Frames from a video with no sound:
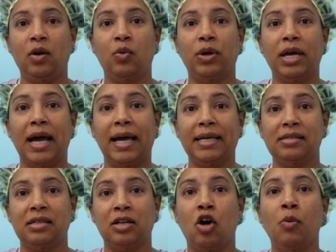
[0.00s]
with
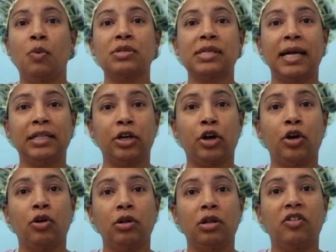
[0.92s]
icing, almost like the
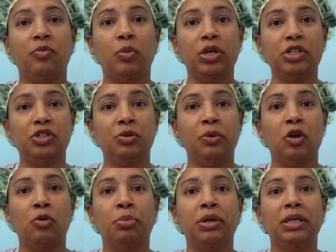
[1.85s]
Curl Love Moisture
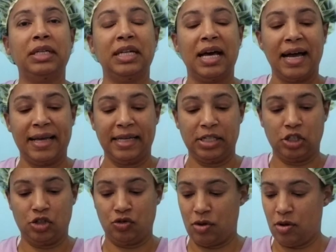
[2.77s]
Milk, but not as
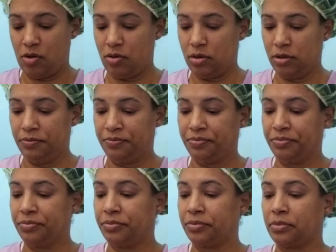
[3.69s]
strong.
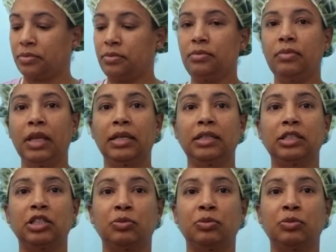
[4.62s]
This